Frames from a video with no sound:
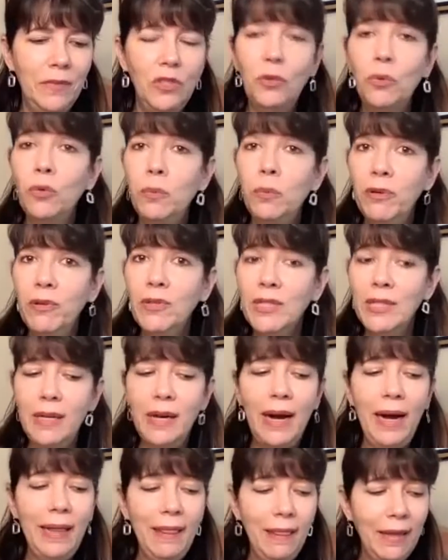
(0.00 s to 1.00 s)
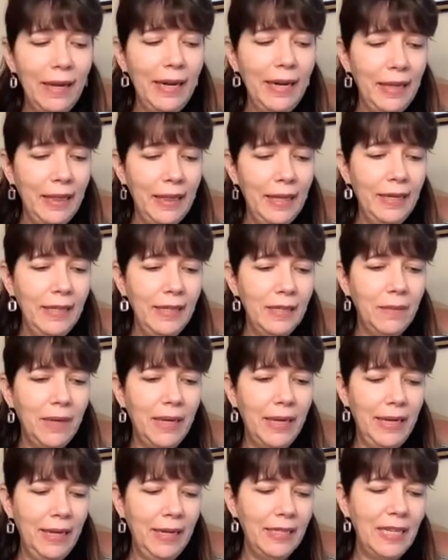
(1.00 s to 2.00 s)
tool person. I like things in
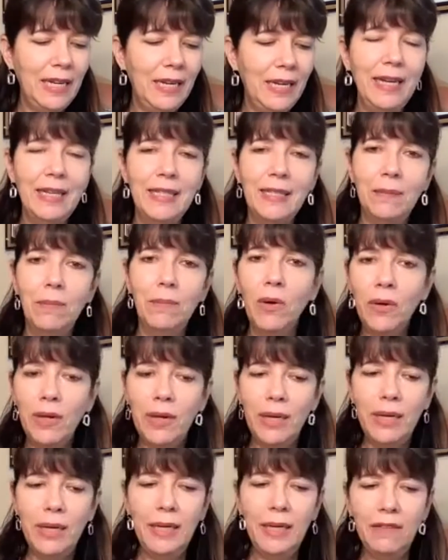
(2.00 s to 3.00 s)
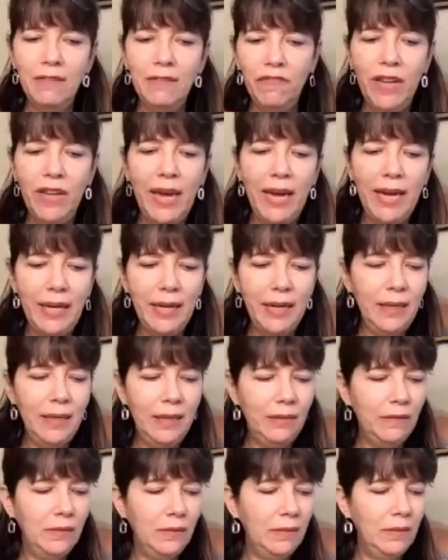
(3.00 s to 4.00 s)
my hands. I like to mark in it and flag it
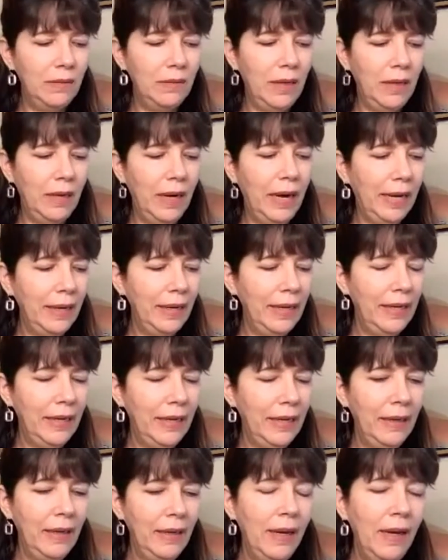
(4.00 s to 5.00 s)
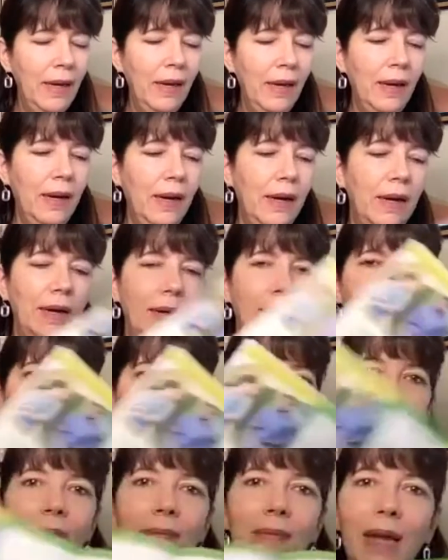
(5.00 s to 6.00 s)
and highlight it.
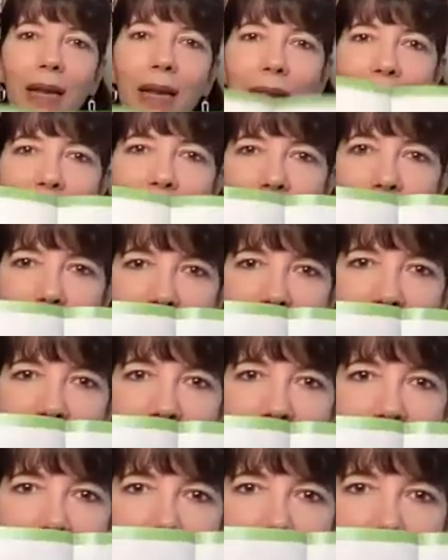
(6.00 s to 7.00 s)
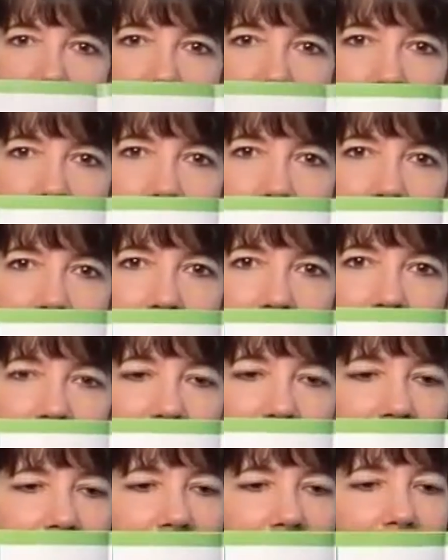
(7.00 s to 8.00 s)
I like the layout of the
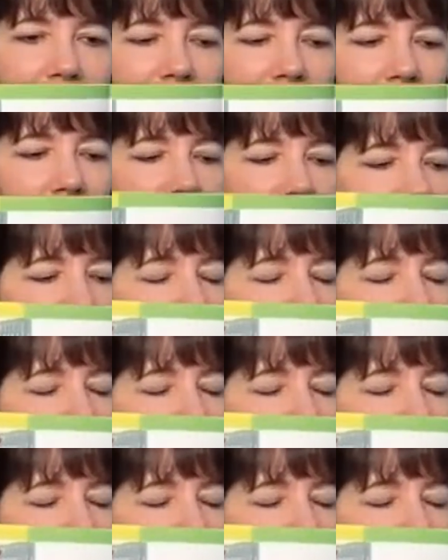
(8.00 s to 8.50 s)
magazine. So I'm